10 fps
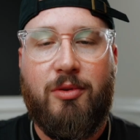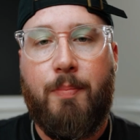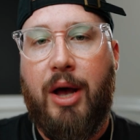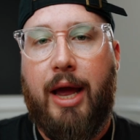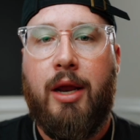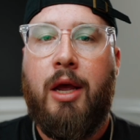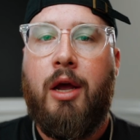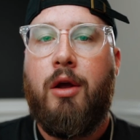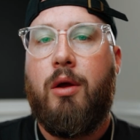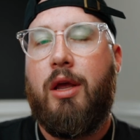but
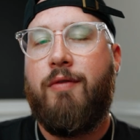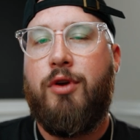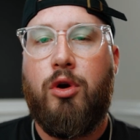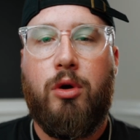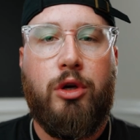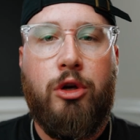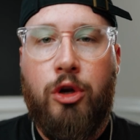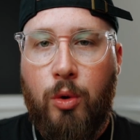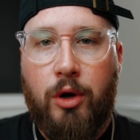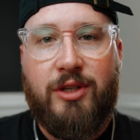if you're
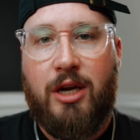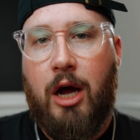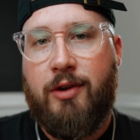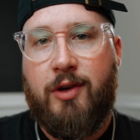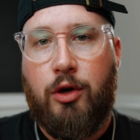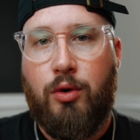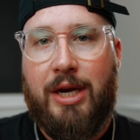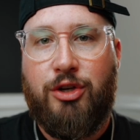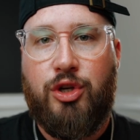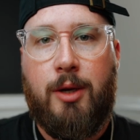newer to content
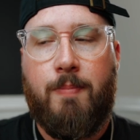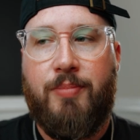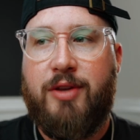creation,